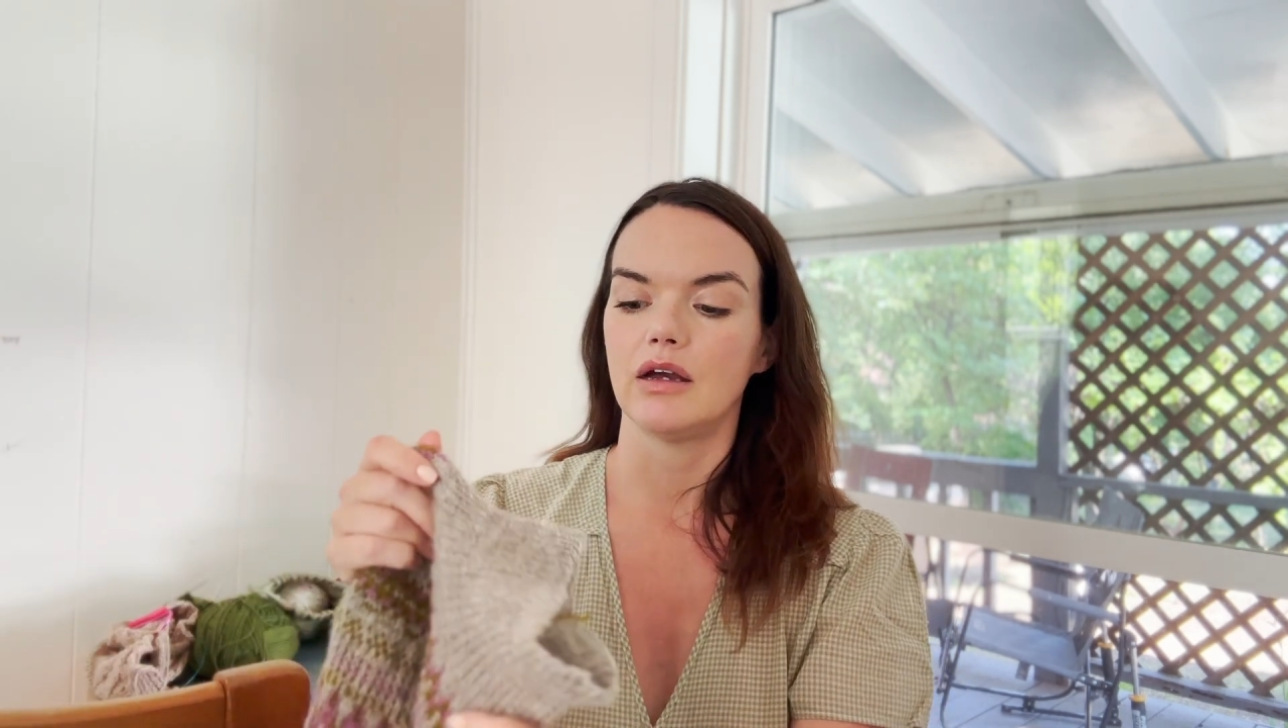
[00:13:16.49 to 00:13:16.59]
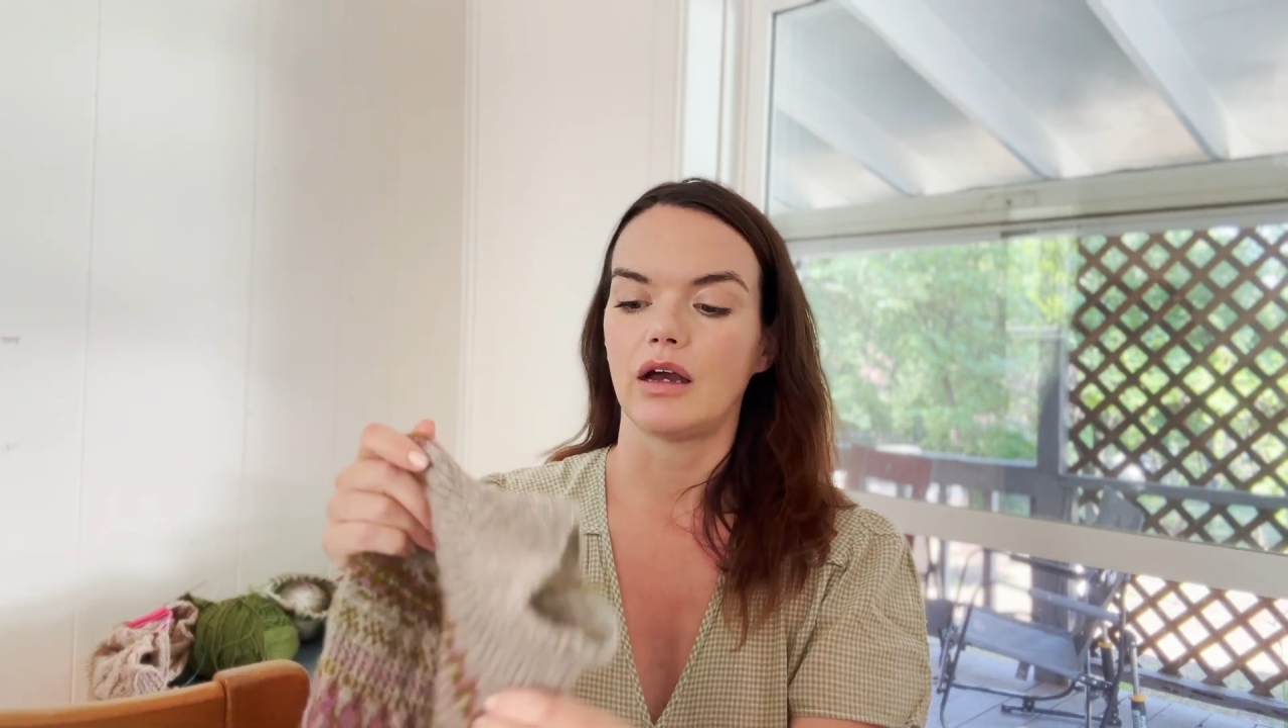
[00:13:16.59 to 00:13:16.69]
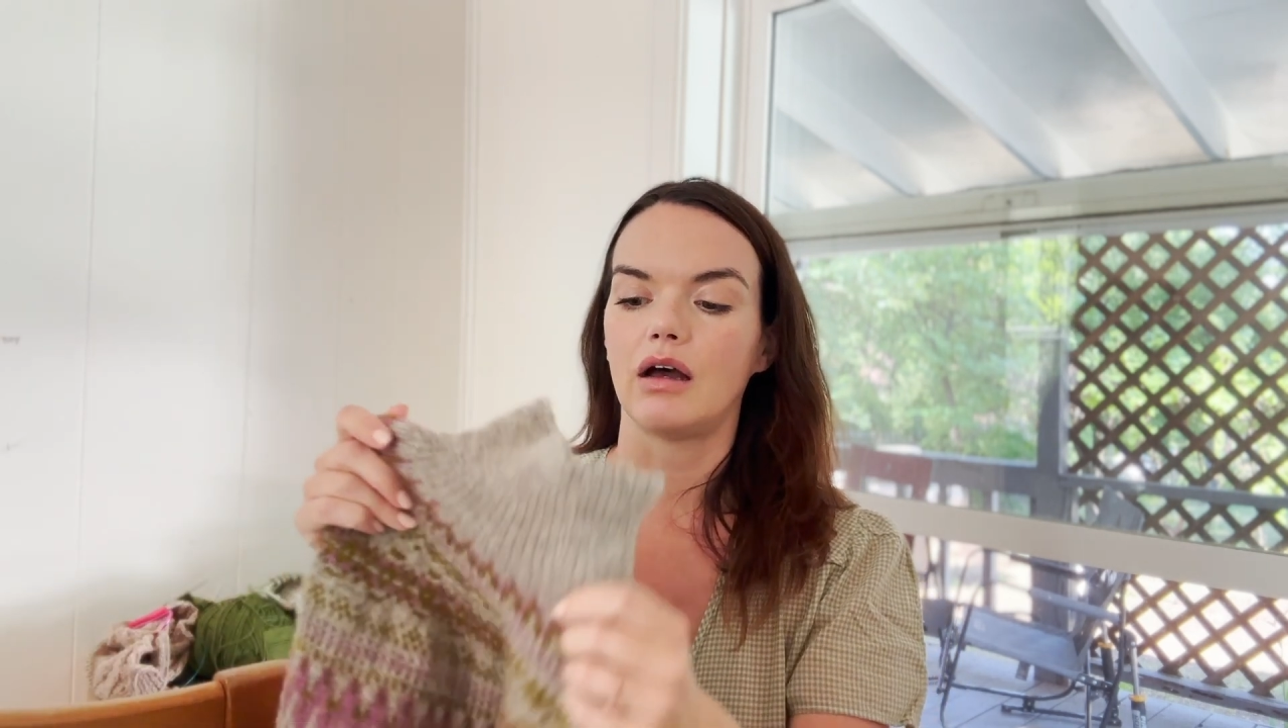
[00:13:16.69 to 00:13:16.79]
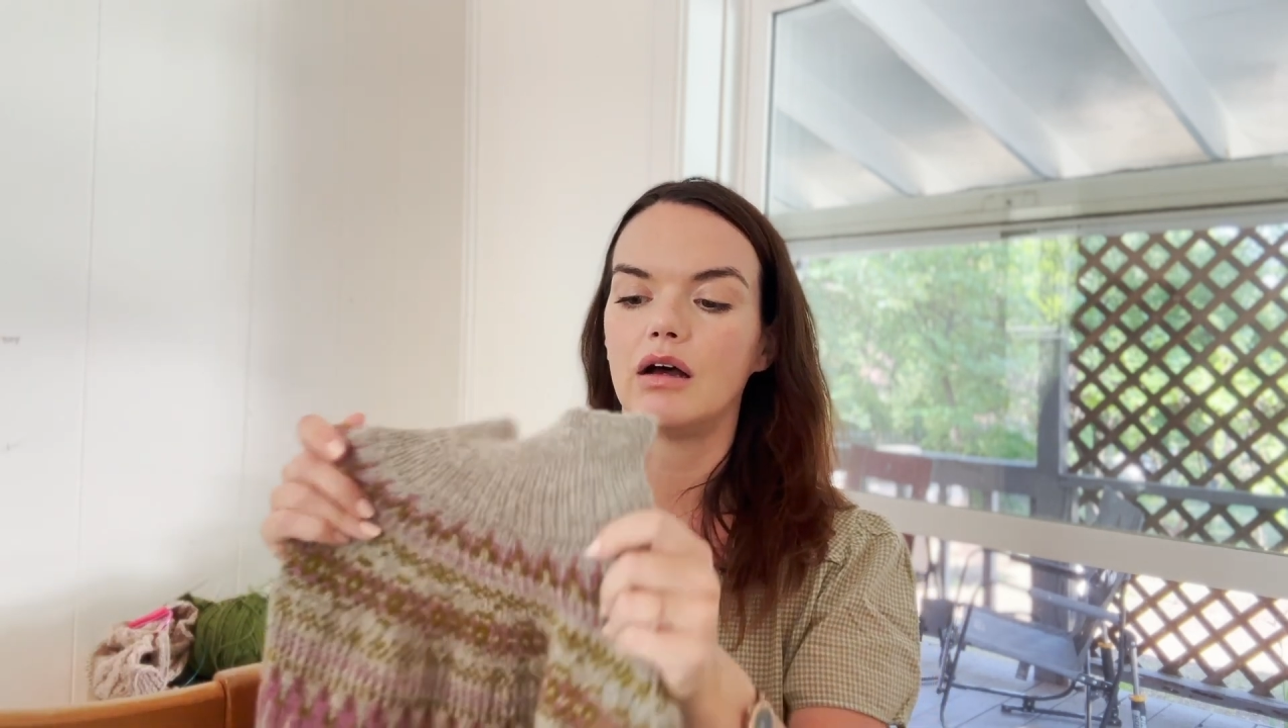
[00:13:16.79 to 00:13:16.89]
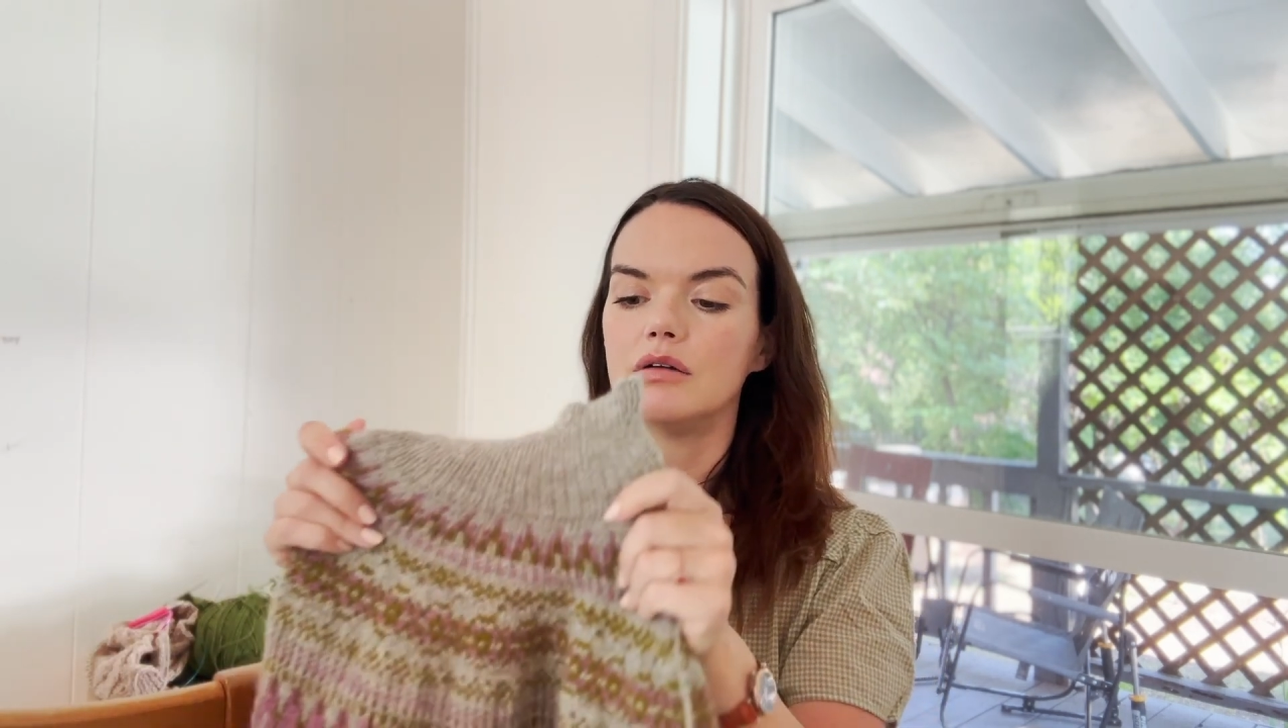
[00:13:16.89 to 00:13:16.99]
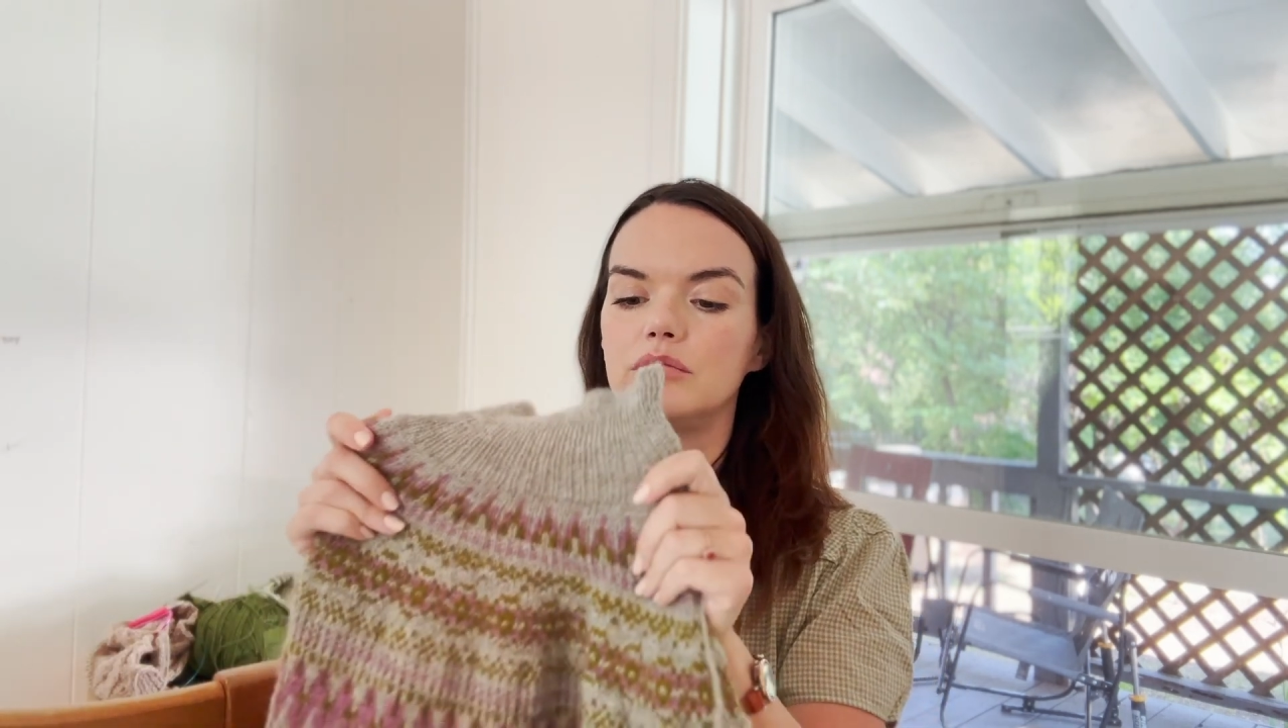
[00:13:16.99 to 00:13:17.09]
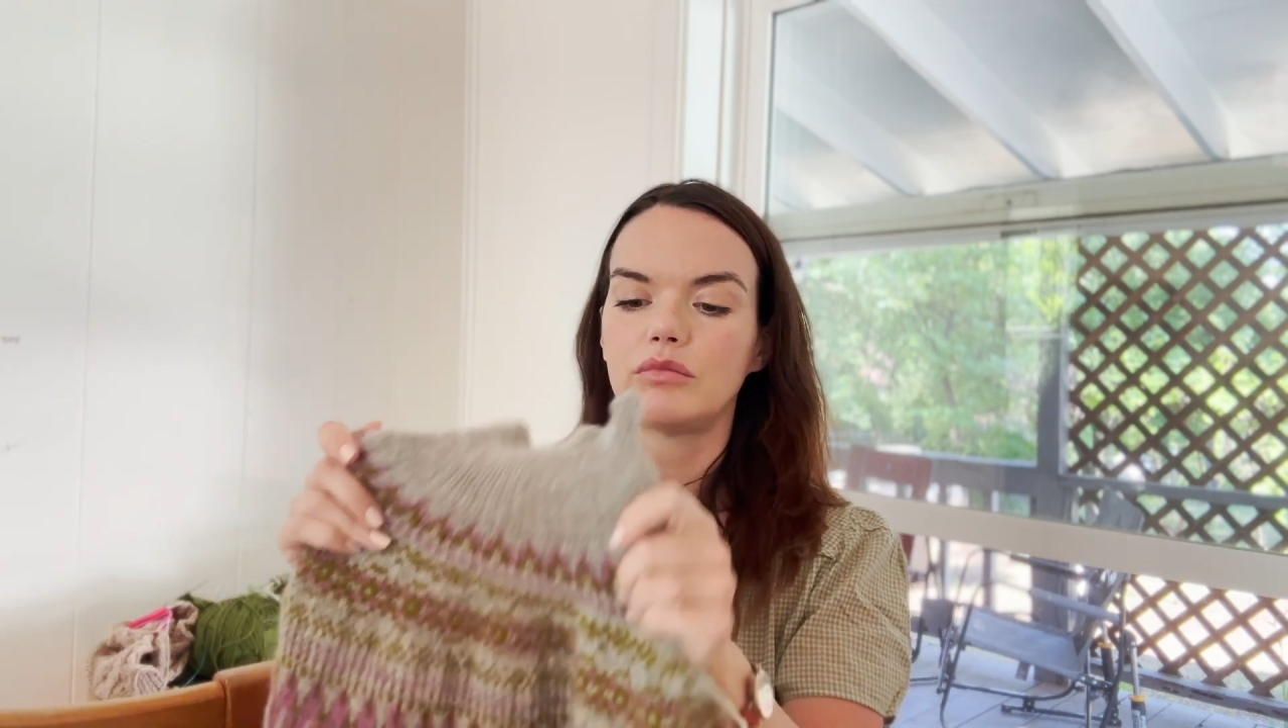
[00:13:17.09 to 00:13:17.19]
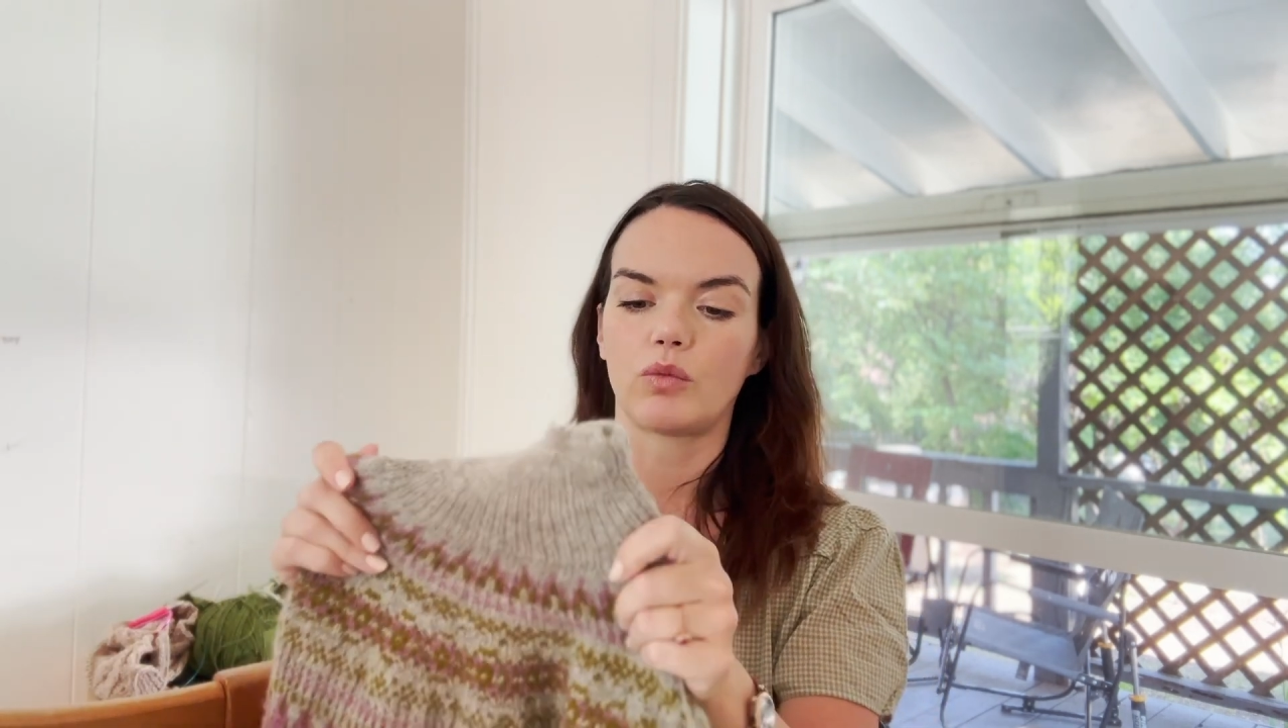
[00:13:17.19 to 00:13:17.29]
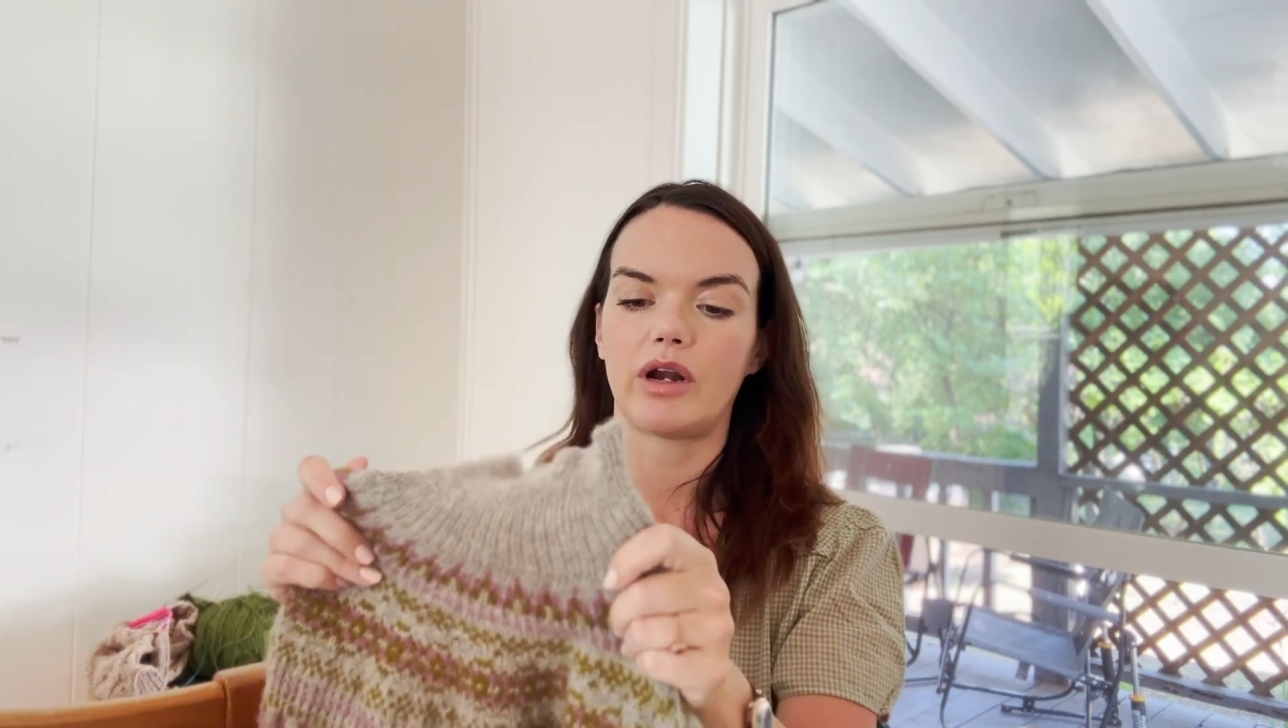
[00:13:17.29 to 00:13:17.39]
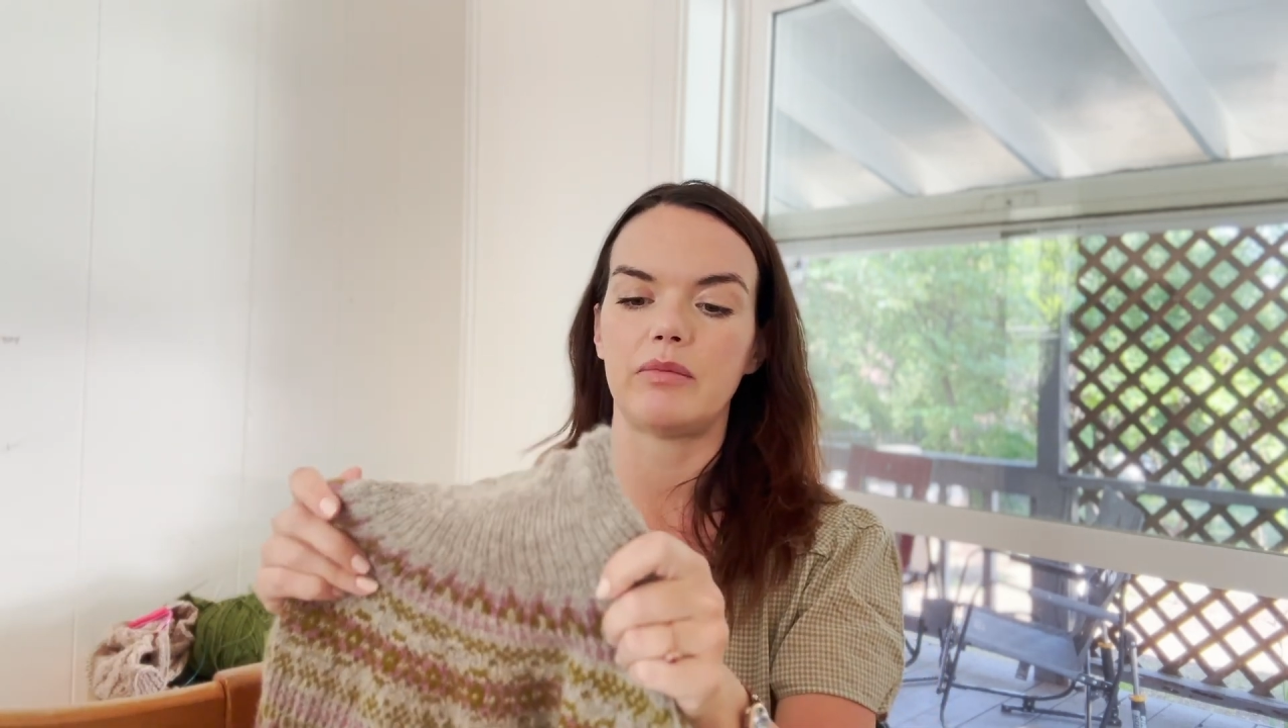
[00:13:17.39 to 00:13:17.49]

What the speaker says: when I